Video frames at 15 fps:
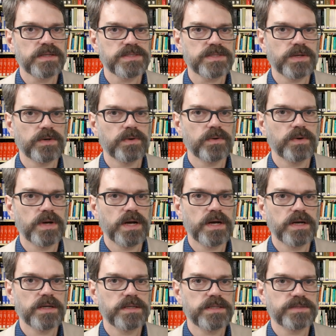So
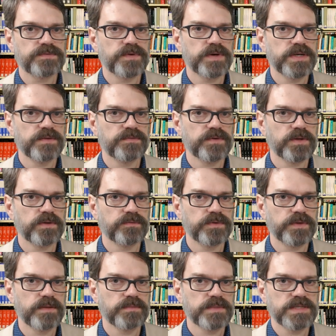uh, it's very difficult for
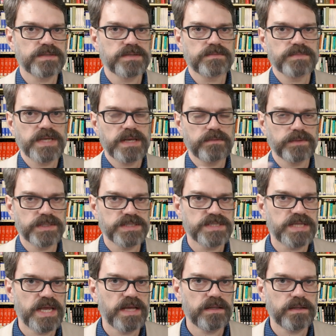them to be able to
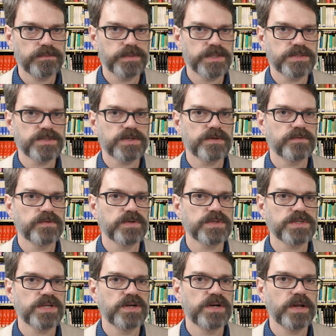scale up their
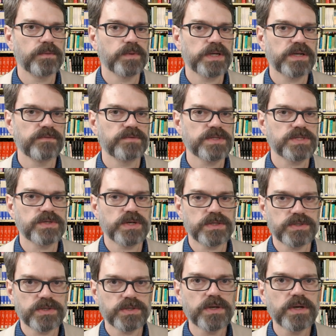servers and their network
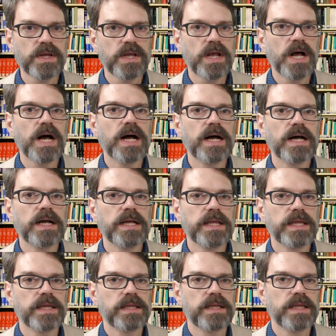infrastructure. Uh,
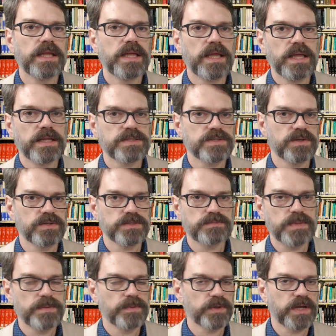and so those
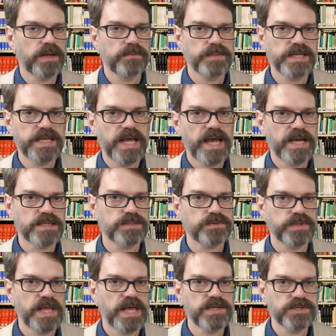people are kind of being tasked
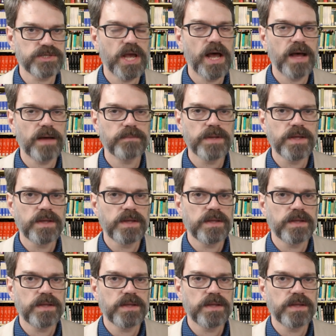with that job